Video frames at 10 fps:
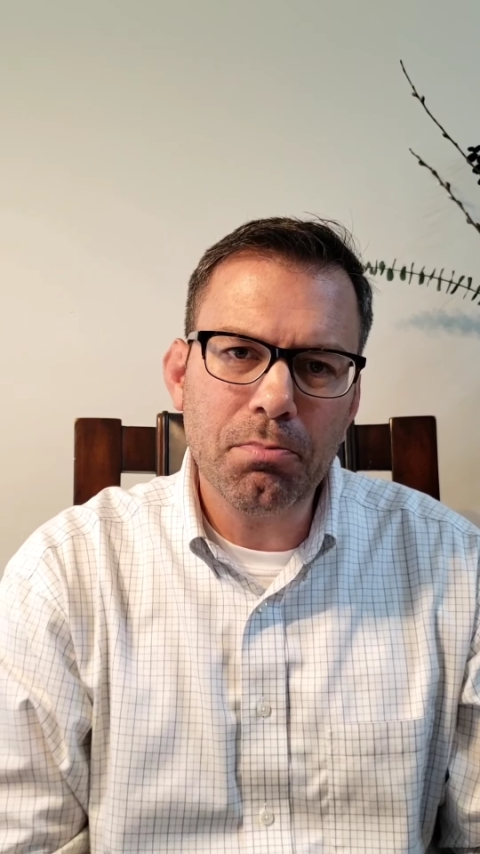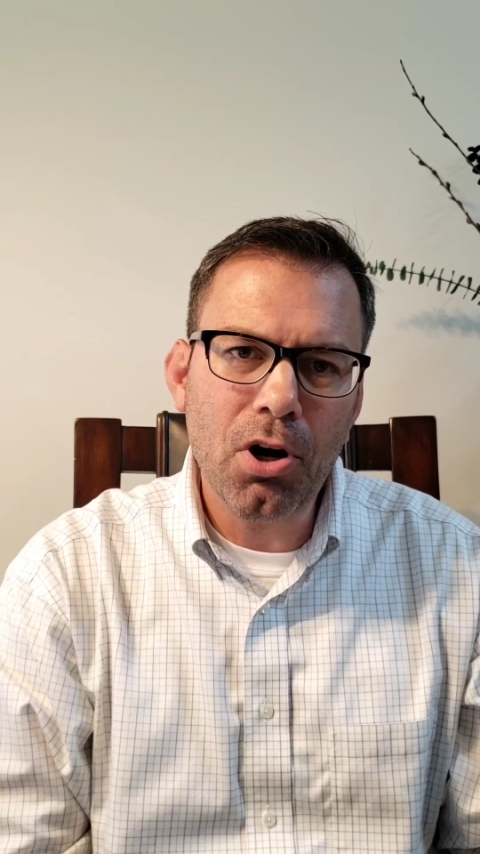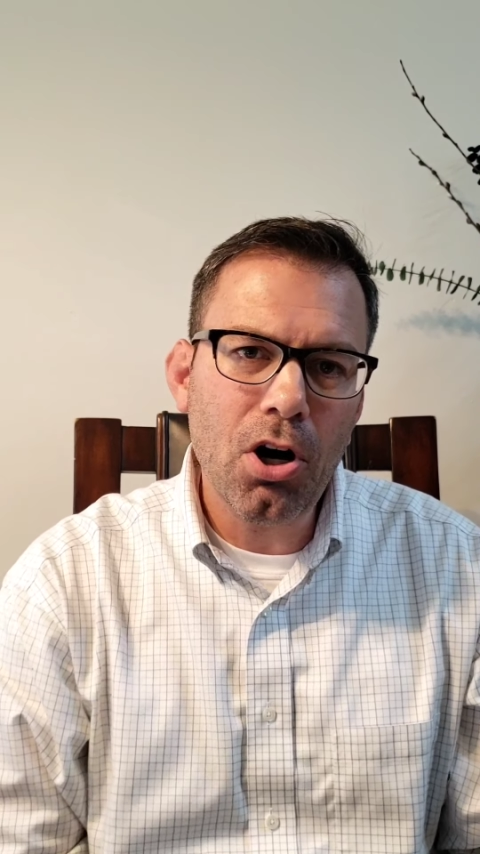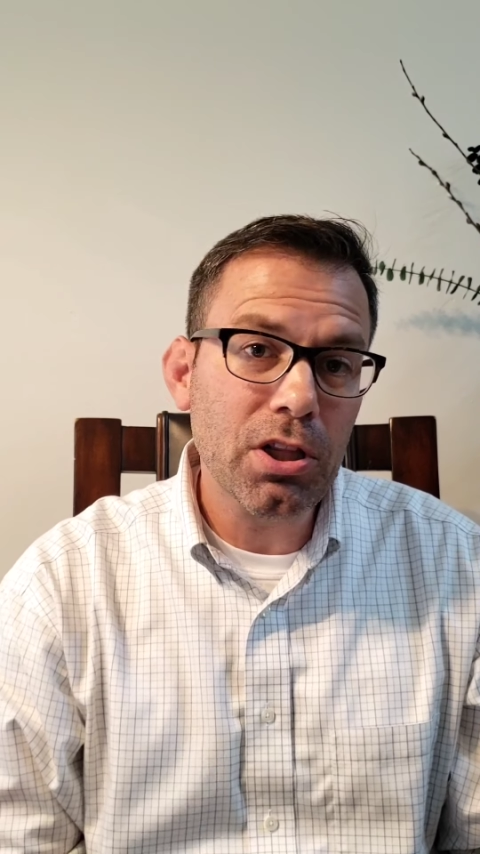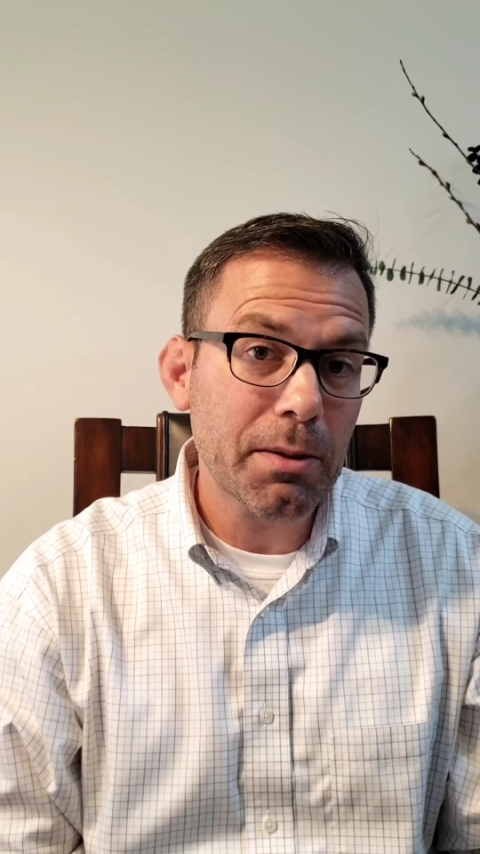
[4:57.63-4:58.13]

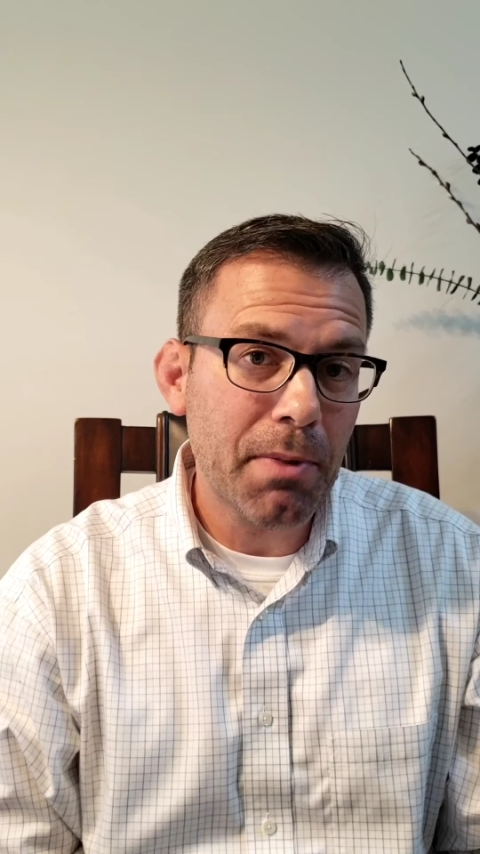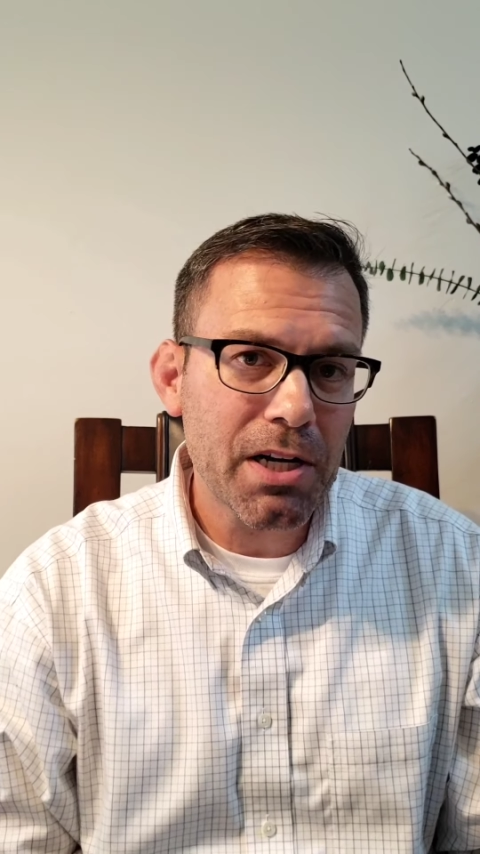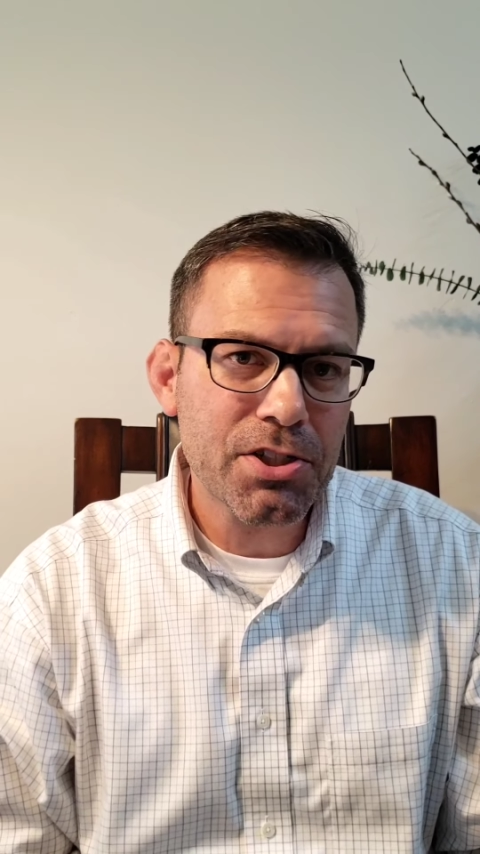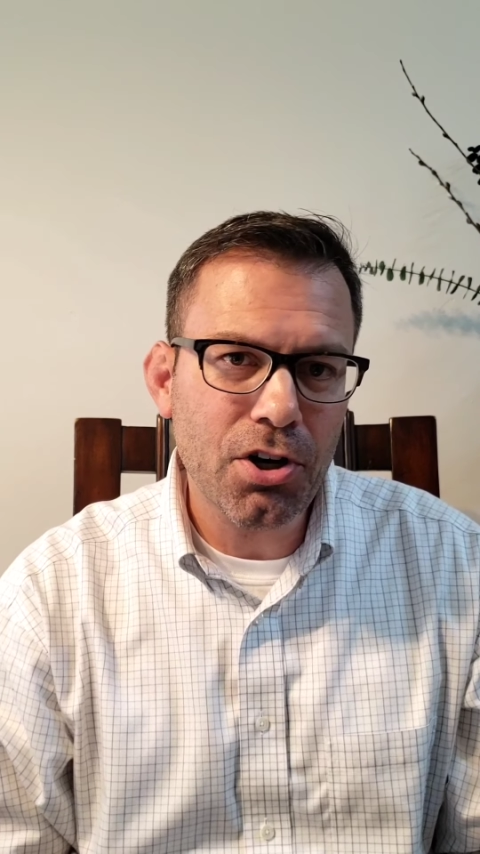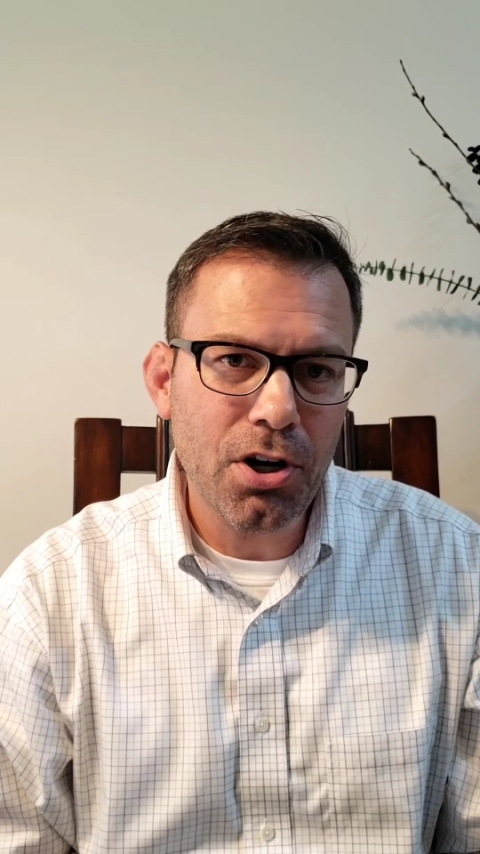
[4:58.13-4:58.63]
Paul
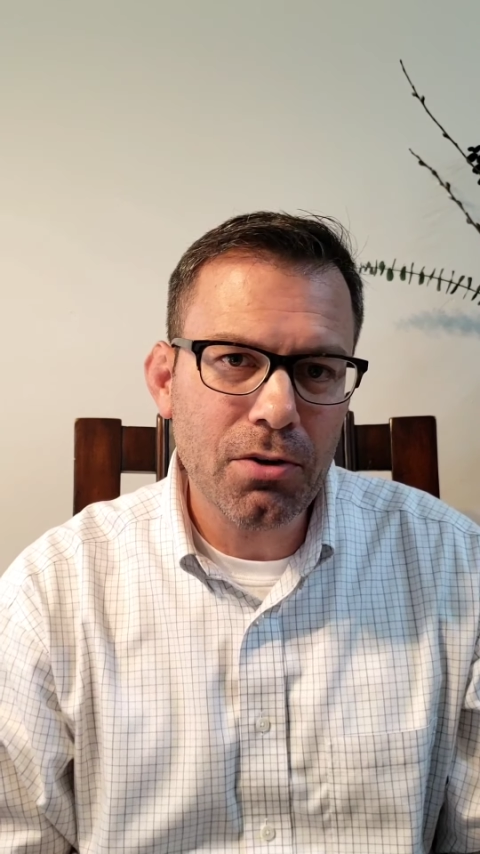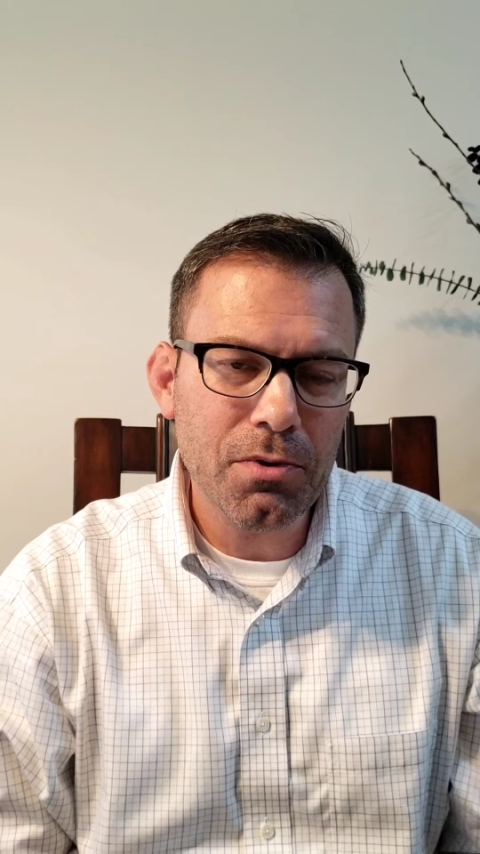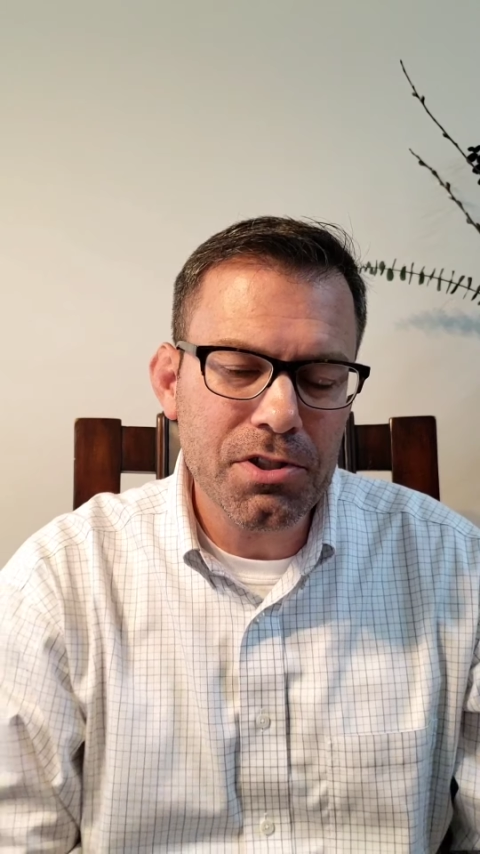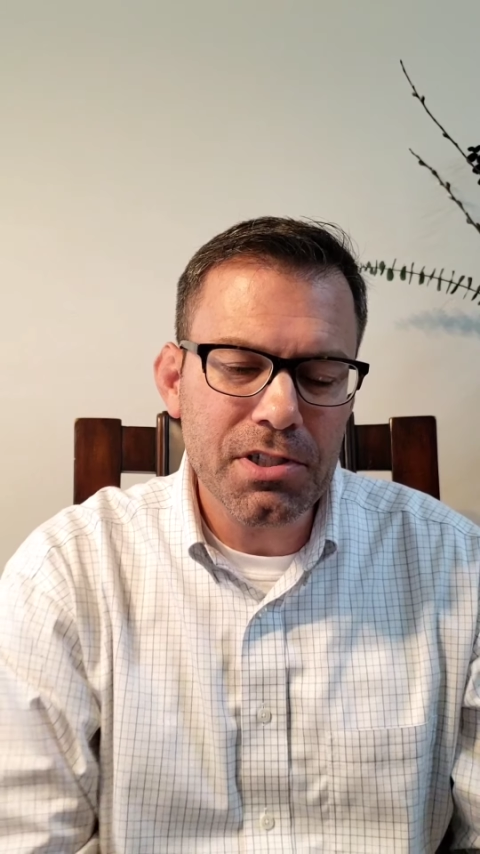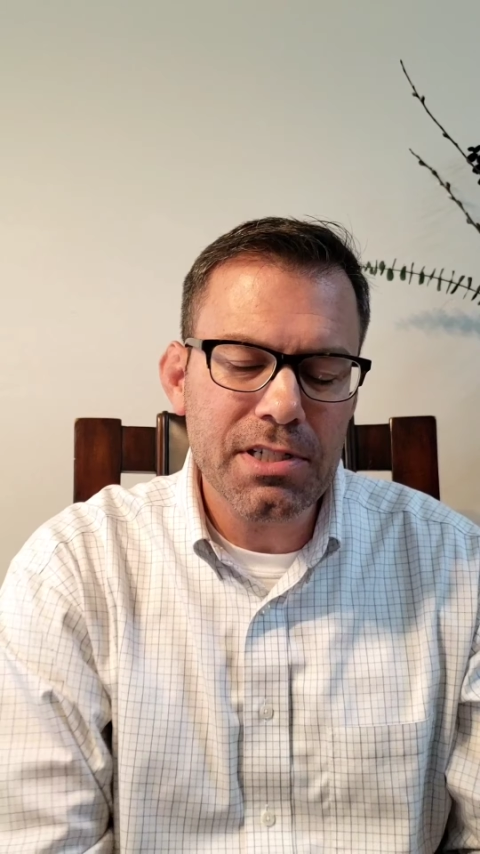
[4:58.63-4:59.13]
LeBatard,
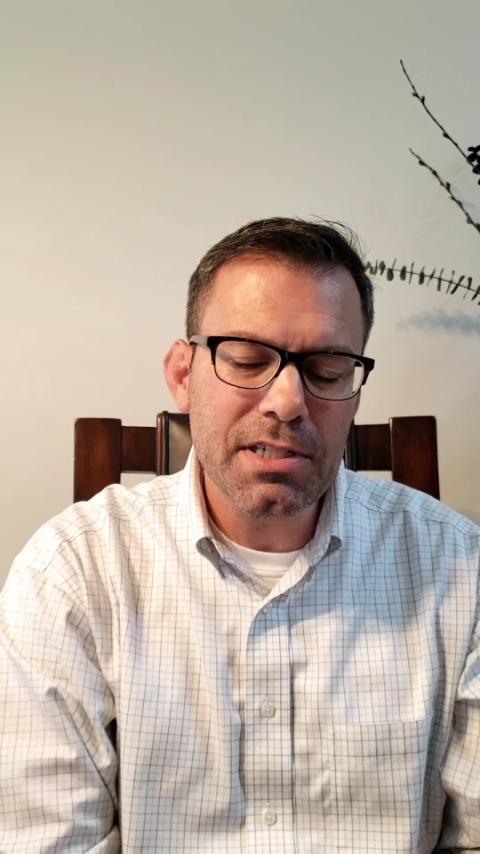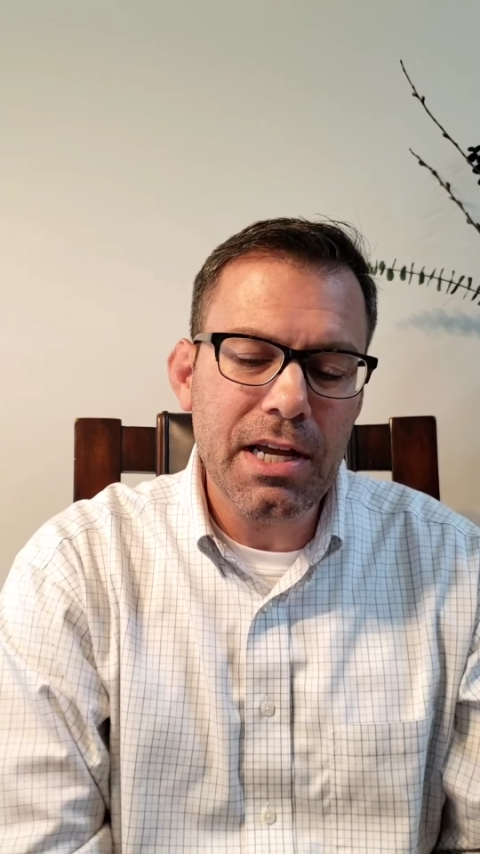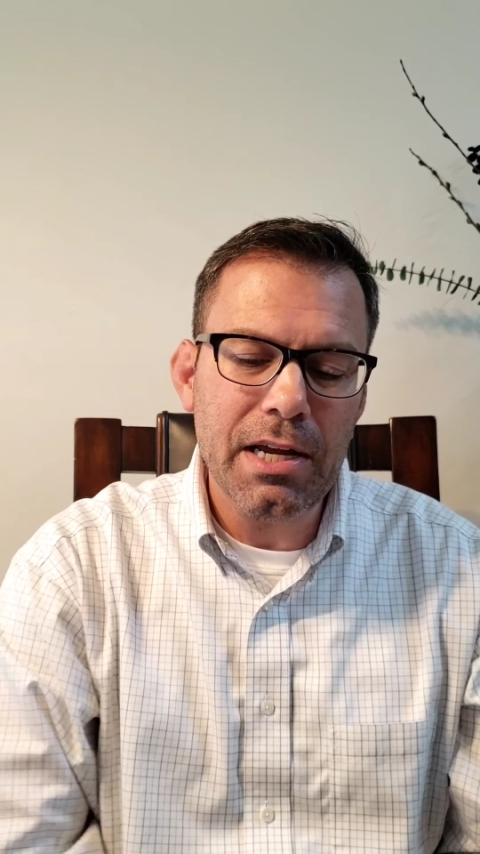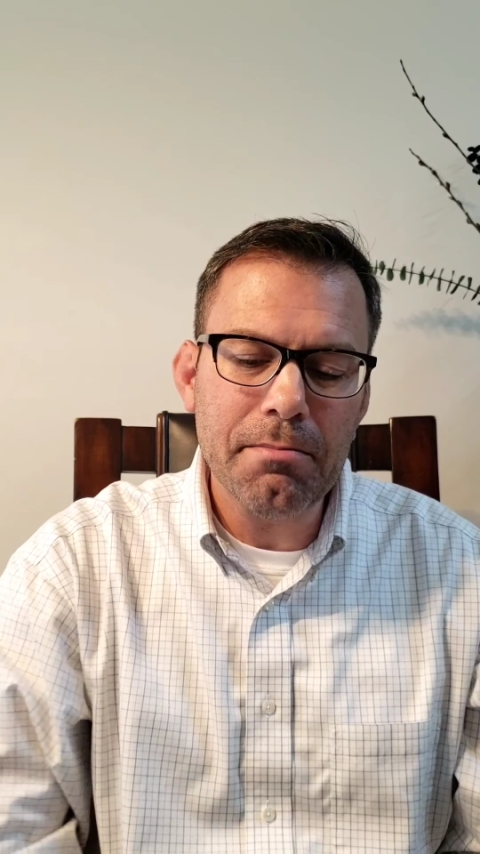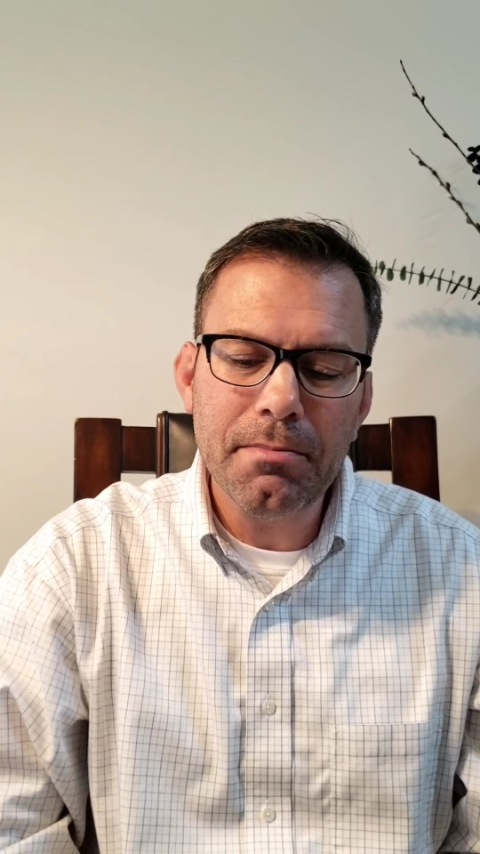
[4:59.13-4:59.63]
which is his
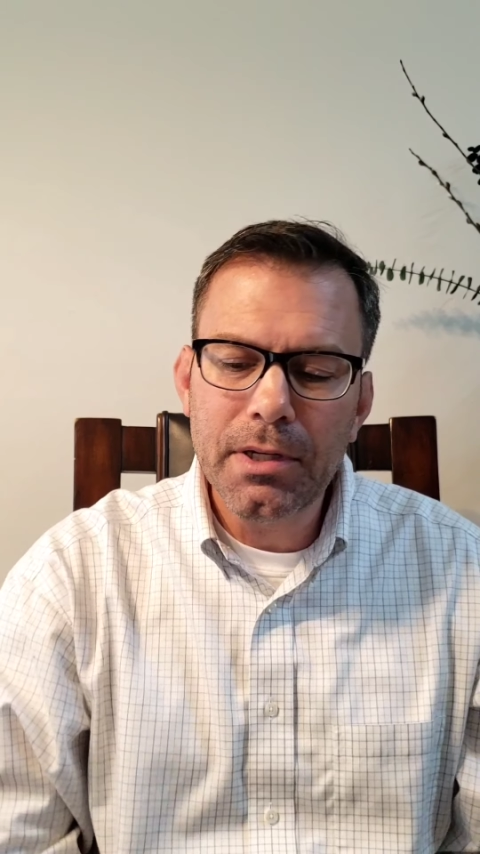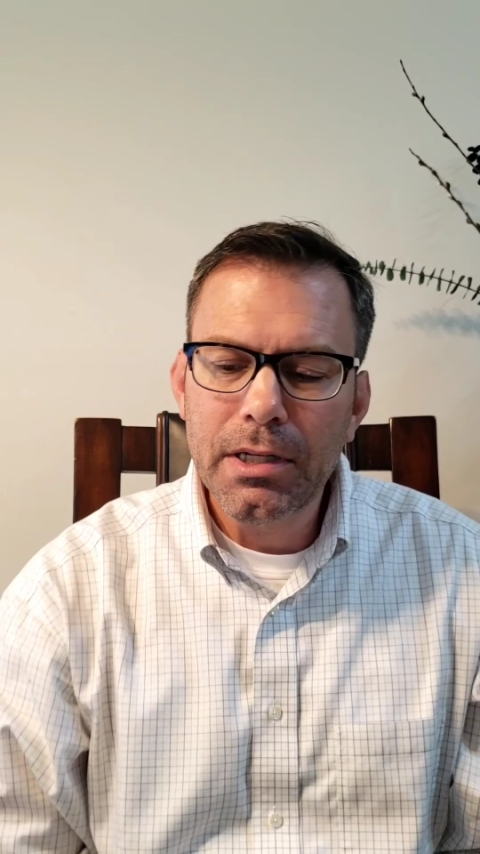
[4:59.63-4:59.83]
name,